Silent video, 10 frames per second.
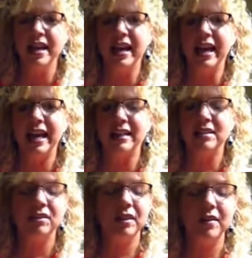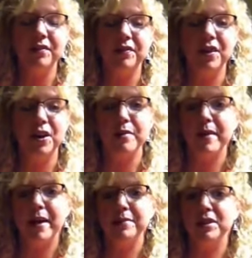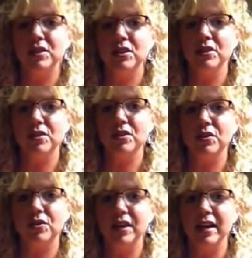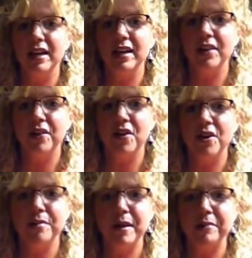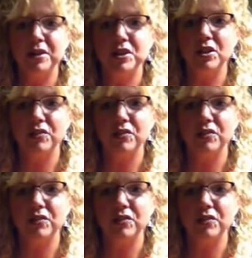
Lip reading: And I still love heart maps, and you can still create another heart map this year if